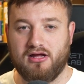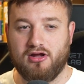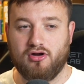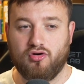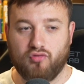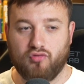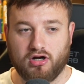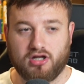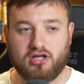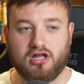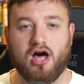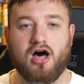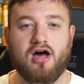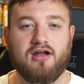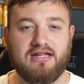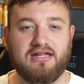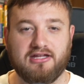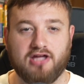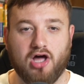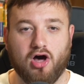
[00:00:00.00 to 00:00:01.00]

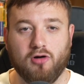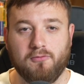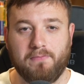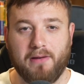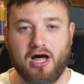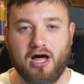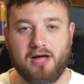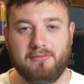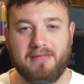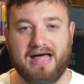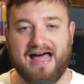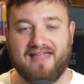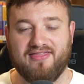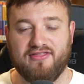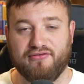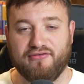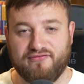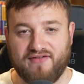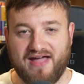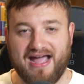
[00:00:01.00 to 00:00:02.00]
regarding Cole Palmer and the
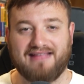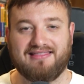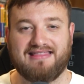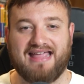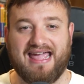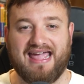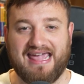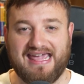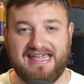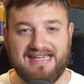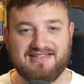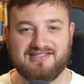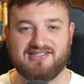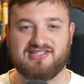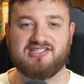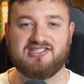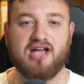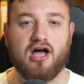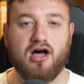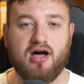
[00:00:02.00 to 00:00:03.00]
fact that he is
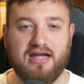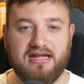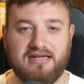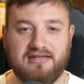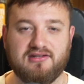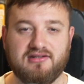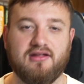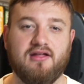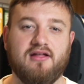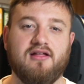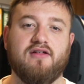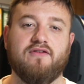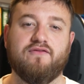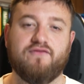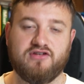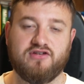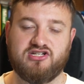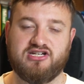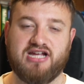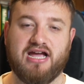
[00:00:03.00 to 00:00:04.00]
signed for
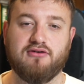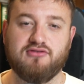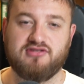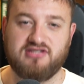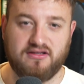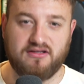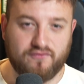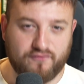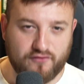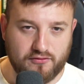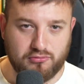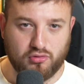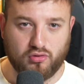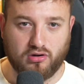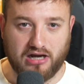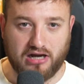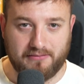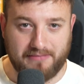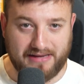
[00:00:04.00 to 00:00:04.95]
Chelsea Football Club.